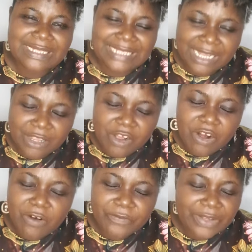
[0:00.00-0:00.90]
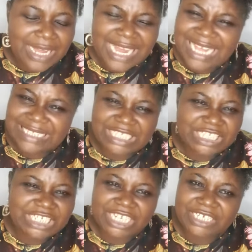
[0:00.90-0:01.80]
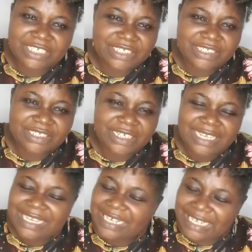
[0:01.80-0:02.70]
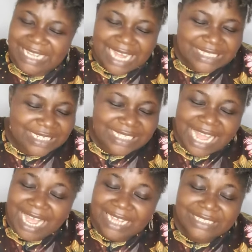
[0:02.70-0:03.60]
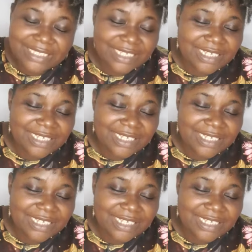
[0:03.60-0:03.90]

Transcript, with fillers: The love hasn't changed. It hasn't died.